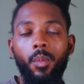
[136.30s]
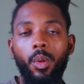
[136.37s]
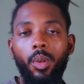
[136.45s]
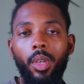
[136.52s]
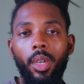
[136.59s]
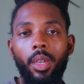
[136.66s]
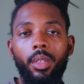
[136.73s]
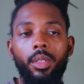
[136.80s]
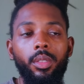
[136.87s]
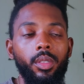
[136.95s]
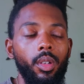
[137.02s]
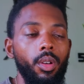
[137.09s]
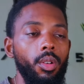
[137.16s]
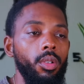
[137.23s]
Okay,
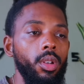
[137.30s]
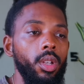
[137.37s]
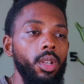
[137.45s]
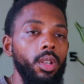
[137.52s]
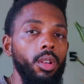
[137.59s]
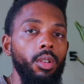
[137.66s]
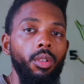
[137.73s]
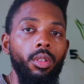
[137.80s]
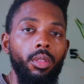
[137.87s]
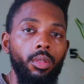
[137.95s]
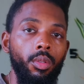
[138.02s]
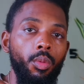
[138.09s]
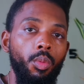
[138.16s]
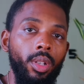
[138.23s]
so
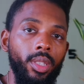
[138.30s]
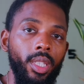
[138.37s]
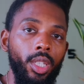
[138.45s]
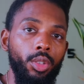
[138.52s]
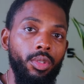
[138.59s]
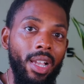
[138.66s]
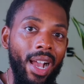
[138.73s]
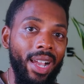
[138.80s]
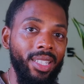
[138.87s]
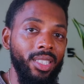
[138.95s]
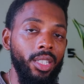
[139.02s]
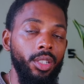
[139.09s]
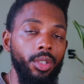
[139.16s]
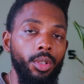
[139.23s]
one thing you
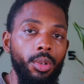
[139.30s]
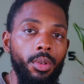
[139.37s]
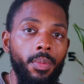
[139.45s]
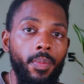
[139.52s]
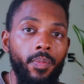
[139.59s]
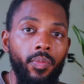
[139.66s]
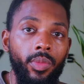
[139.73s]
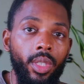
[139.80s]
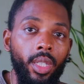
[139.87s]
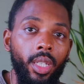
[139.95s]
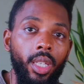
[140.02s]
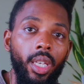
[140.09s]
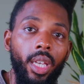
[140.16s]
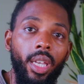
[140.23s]
guys can do
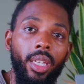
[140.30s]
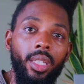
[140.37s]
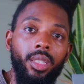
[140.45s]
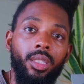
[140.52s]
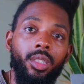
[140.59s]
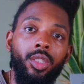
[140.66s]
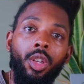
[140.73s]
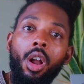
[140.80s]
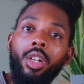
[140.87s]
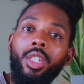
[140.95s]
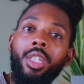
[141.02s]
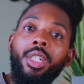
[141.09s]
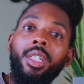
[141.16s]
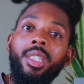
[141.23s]
is talk
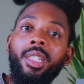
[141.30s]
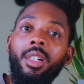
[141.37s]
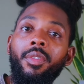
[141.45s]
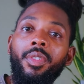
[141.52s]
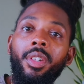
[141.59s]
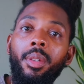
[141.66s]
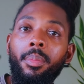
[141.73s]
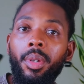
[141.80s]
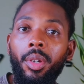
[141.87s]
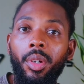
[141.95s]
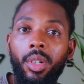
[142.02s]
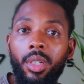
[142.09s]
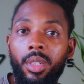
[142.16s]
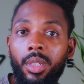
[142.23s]
to yourself in the
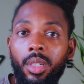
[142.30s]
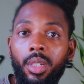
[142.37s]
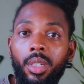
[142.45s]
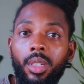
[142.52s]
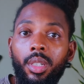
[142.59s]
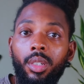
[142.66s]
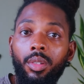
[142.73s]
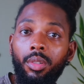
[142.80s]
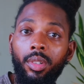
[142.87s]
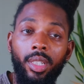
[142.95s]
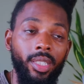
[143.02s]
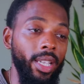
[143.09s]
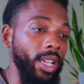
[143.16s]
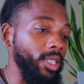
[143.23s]
mirror.
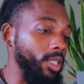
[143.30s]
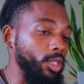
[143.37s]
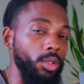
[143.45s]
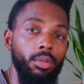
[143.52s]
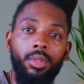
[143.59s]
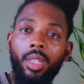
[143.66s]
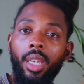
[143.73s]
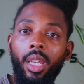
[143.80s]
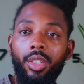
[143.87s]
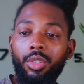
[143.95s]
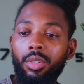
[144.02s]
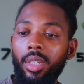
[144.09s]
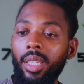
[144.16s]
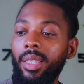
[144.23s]
There's actually two things.
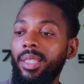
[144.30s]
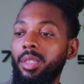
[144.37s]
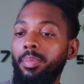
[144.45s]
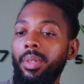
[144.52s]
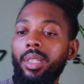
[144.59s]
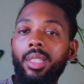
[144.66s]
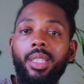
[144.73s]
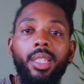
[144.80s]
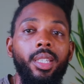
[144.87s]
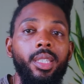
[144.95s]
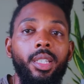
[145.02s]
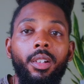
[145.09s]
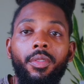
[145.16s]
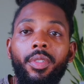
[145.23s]
You can either speak to
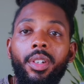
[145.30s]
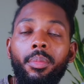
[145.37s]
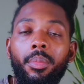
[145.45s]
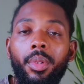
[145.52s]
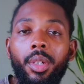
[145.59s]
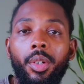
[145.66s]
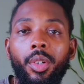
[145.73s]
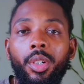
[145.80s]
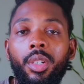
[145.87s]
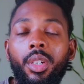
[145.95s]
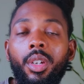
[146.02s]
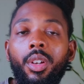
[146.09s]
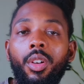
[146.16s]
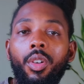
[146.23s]
yourself in the mirror
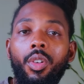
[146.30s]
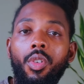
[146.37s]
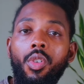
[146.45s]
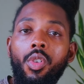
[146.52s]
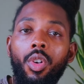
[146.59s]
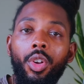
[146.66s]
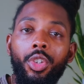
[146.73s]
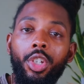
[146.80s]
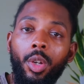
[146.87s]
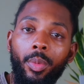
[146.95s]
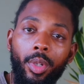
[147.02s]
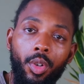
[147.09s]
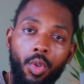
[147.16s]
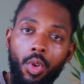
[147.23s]
or you
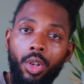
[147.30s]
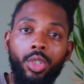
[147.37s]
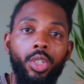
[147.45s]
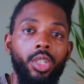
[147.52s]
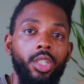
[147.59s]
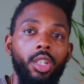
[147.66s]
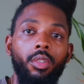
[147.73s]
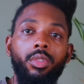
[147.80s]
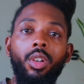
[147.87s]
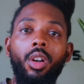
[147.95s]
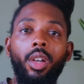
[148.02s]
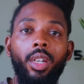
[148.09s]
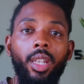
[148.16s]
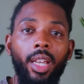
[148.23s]
can record yourself
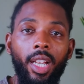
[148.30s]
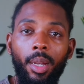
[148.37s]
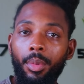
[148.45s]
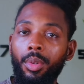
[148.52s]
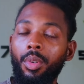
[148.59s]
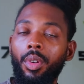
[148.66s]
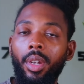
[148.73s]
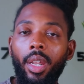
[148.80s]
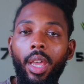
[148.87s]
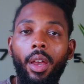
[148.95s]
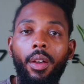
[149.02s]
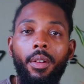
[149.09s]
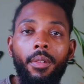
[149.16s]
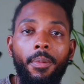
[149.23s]
talking like I'm doing
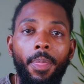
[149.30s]
now.